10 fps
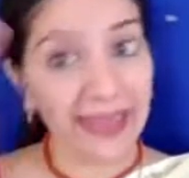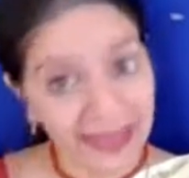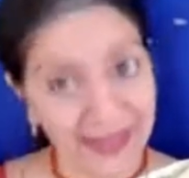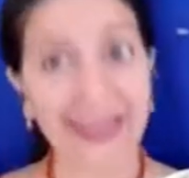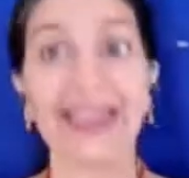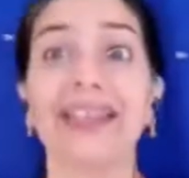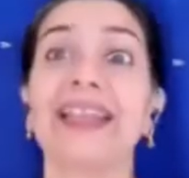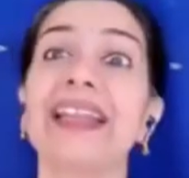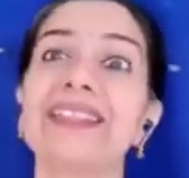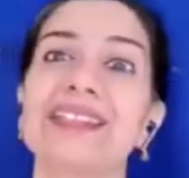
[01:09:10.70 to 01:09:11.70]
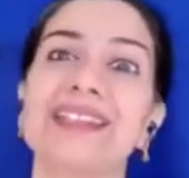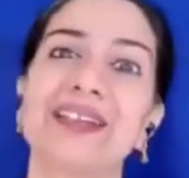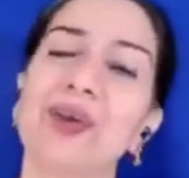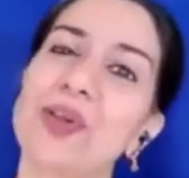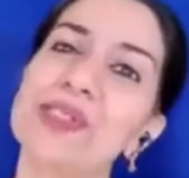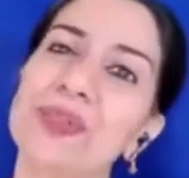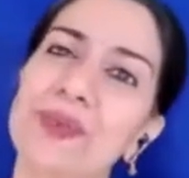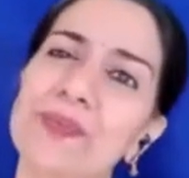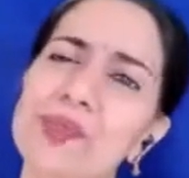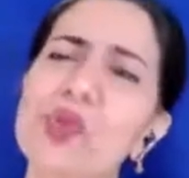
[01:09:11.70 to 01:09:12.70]
great-great-grandchildren
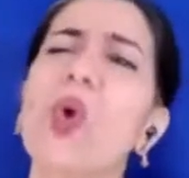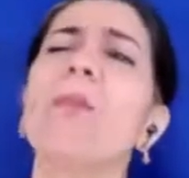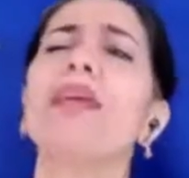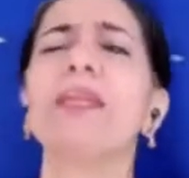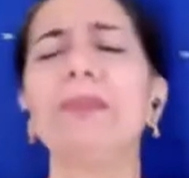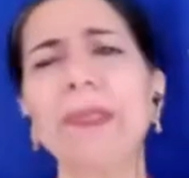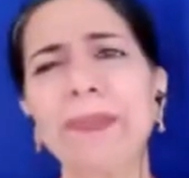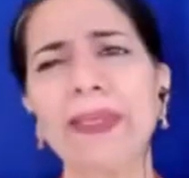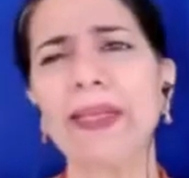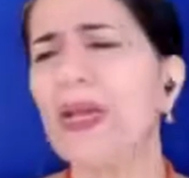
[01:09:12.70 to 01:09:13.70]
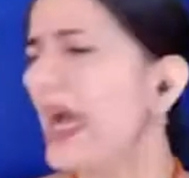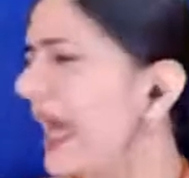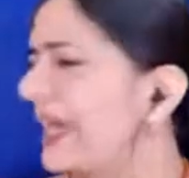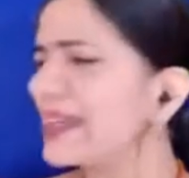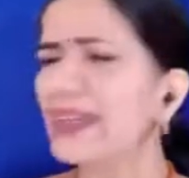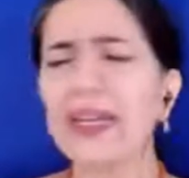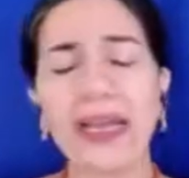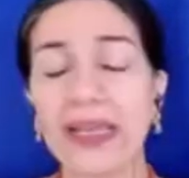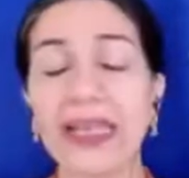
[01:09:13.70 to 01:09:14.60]
also. So many people. And